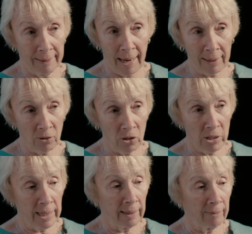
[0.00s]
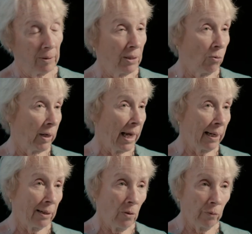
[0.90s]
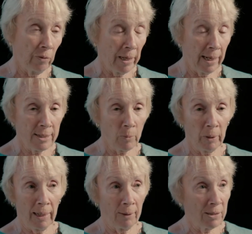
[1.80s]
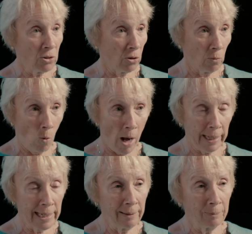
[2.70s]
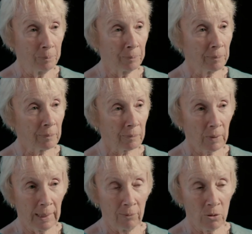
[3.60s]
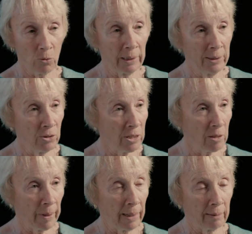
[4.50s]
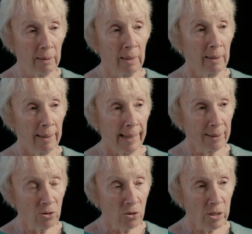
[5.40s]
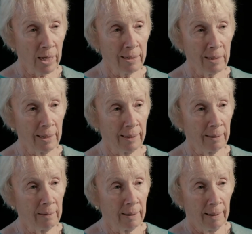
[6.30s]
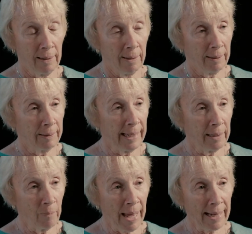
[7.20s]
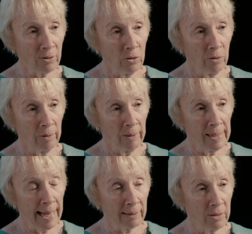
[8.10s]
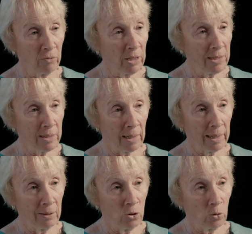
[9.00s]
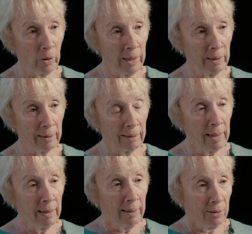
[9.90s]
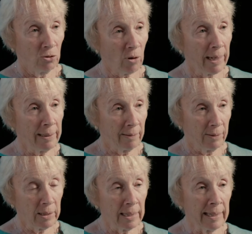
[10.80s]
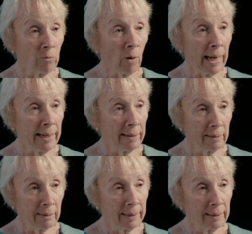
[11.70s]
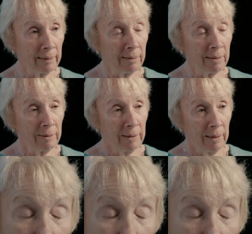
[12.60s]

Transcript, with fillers: that the doctor said. You know, when I got home from the hospital, I started walking. I was religious about exercising and getting back to the activities that I enjoyed, and tried to eat right. And